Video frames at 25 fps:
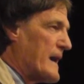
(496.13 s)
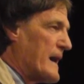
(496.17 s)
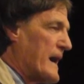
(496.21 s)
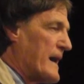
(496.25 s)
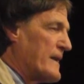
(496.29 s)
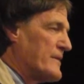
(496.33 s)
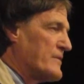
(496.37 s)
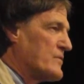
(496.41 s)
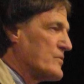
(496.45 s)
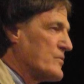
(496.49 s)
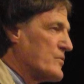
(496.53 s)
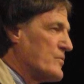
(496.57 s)

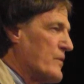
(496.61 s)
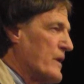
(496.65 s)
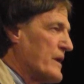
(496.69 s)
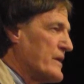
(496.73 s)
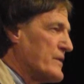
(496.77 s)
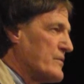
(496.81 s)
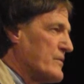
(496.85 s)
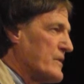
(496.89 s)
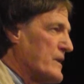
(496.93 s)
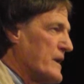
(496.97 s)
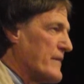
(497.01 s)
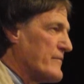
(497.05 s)
I don't quite
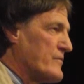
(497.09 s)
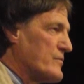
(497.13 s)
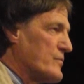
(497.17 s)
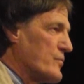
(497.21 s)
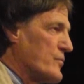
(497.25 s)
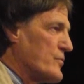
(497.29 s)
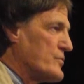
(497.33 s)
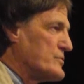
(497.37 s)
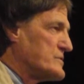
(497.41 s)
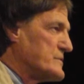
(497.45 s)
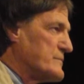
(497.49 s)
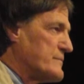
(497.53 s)
know how to have
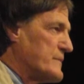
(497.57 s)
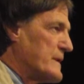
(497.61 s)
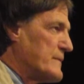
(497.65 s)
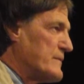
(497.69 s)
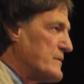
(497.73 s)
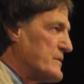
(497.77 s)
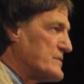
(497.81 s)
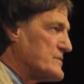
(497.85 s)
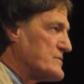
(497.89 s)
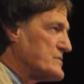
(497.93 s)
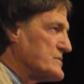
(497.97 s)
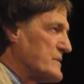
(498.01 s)
the words, and
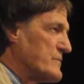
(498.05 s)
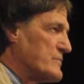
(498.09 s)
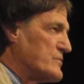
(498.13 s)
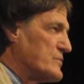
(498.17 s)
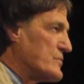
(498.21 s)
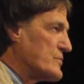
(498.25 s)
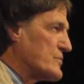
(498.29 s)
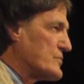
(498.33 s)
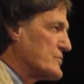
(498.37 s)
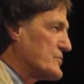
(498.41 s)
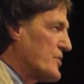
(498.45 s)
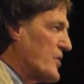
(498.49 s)
maybe this is something
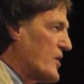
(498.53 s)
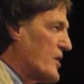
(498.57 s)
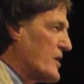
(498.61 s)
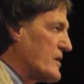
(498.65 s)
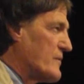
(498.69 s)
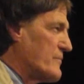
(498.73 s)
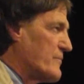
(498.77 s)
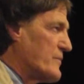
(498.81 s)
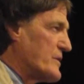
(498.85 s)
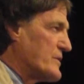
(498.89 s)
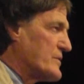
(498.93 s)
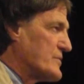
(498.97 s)
you could
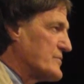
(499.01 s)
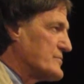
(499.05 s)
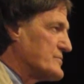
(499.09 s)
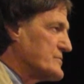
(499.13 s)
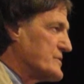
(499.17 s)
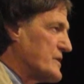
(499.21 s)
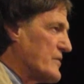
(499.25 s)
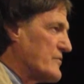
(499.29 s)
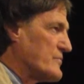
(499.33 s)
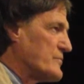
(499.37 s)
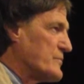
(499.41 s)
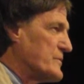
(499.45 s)
talk among
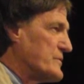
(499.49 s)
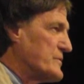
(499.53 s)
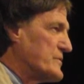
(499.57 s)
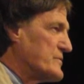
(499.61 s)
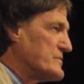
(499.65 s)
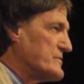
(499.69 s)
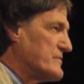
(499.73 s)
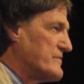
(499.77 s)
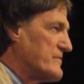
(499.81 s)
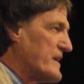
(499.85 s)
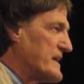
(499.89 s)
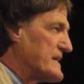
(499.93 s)
yourselves, but
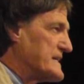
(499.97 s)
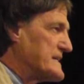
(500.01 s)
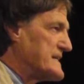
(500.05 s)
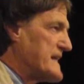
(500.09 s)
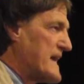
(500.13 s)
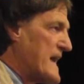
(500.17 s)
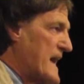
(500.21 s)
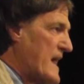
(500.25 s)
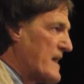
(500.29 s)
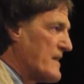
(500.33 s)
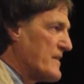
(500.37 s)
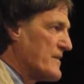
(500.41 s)
there's a
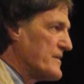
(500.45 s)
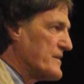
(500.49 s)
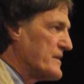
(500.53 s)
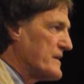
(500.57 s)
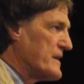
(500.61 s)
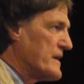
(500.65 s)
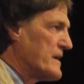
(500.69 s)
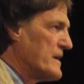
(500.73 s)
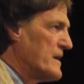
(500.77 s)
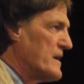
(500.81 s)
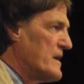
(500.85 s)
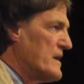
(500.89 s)

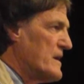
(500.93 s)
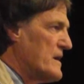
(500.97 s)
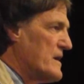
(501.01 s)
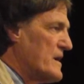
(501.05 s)
vitality,